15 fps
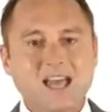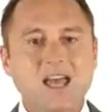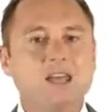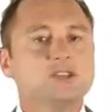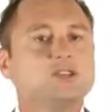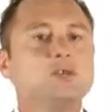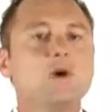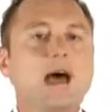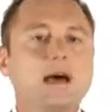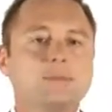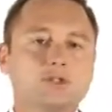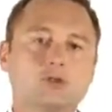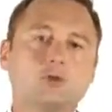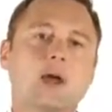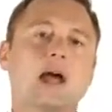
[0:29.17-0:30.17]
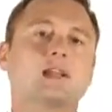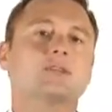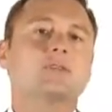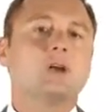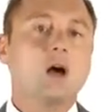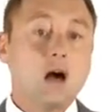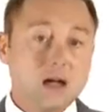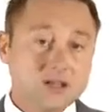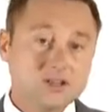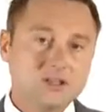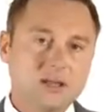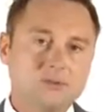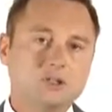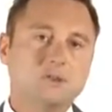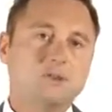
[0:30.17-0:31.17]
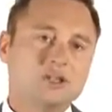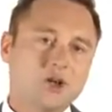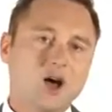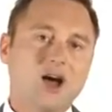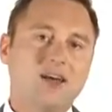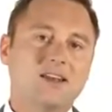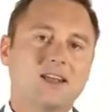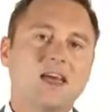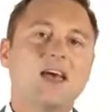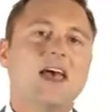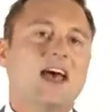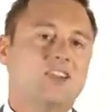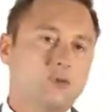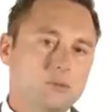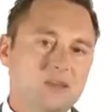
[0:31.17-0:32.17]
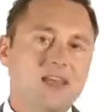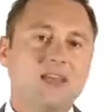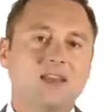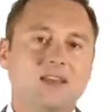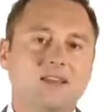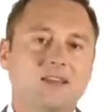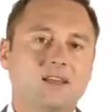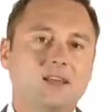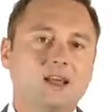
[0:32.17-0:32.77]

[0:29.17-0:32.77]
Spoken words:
and too abstract of a concept to be taught at the beginning.